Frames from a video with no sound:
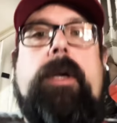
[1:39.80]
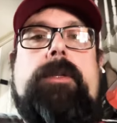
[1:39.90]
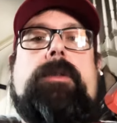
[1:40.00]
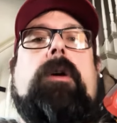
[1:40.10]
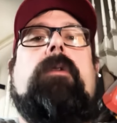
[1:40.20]

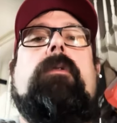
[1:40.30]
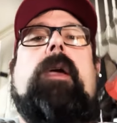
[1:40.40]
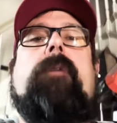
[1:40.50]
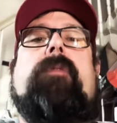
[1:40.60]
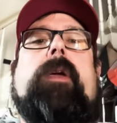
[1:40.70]
So
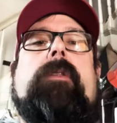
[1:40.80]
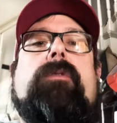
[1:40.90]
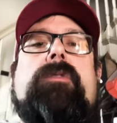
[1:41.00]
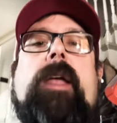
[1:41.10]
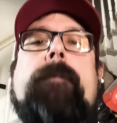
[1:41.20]
if we get
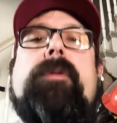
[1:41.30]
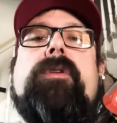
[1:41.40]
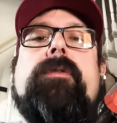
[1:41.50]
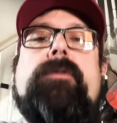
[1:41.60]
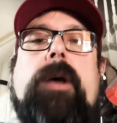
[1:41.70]
those
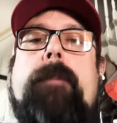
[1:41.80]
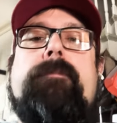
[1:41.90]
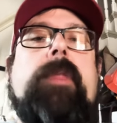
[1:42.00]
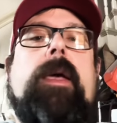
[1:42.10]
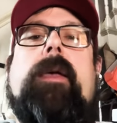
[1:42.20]
temperatures up,
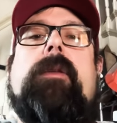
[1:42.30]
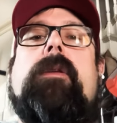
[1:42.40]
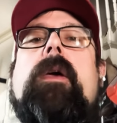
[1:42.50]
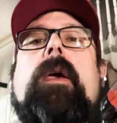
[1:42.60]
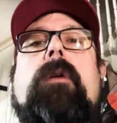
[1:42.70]
then
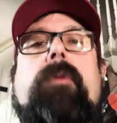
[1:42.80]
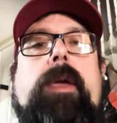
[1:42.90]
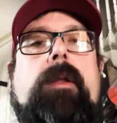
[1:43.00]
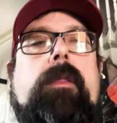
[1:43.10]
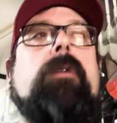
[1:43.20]
we
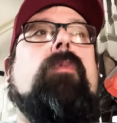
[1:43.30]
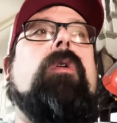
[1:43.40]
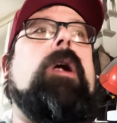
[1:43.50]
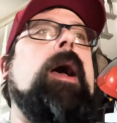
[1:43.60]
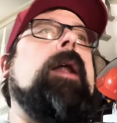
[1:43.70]
get a little
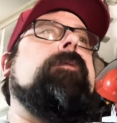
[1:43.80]
more out of